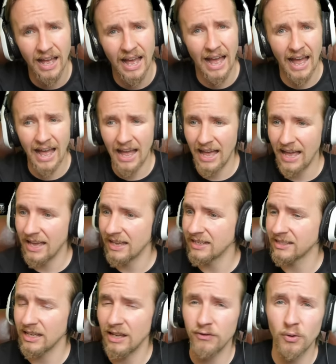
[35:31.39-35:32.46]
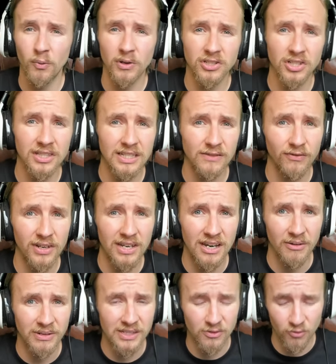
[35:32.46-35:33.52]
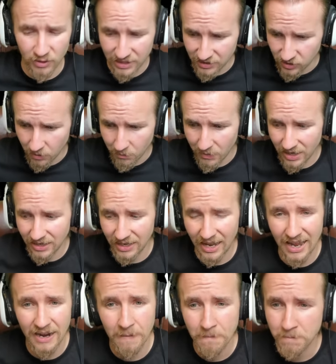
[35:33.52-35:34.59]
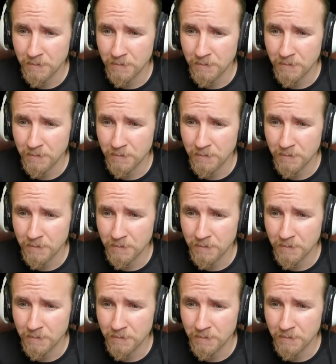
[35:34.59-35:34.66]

And if you're watching this video as it released on Monday,